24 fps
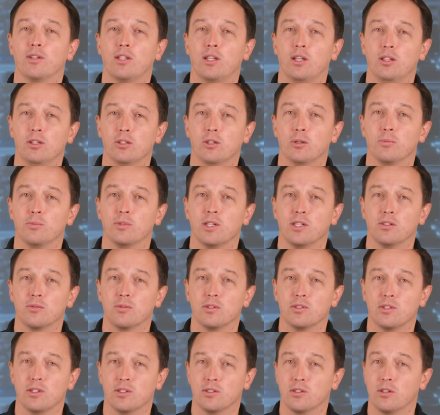kiloohm sense
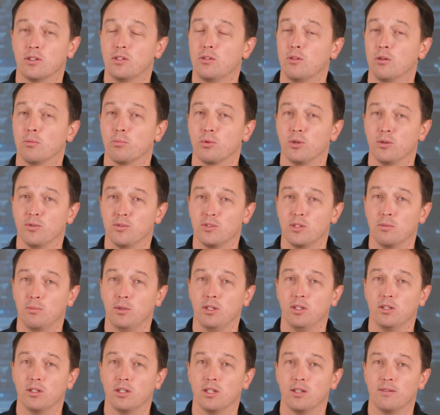resistor to improve
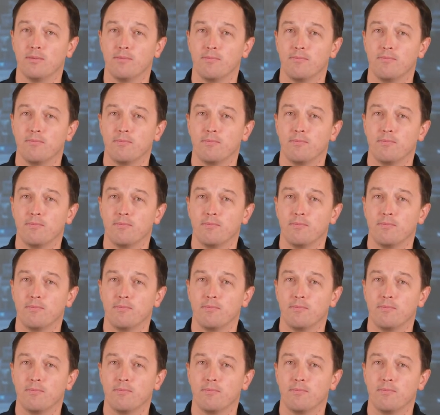stability.